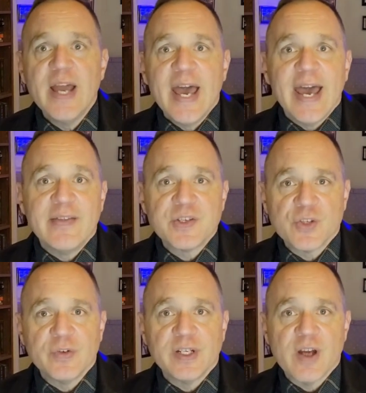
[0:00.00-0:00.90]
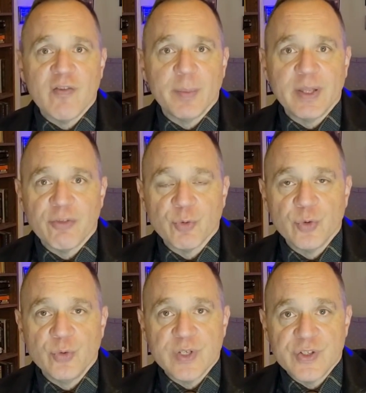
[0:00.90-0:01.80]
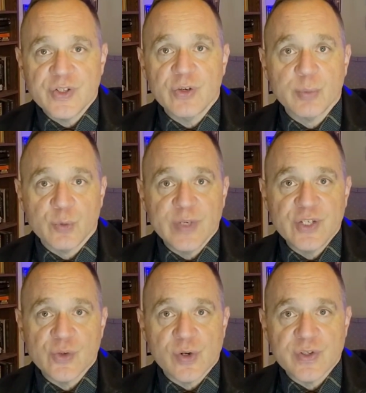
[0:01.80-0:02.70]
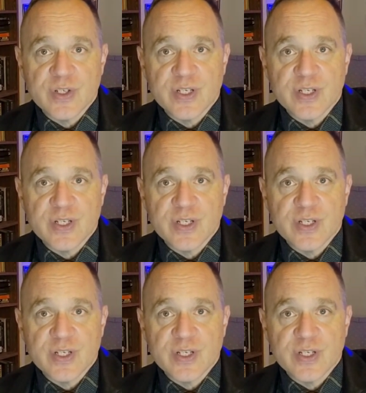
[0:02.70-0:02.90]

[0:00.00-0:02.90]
And the Soviet government threw considerable resources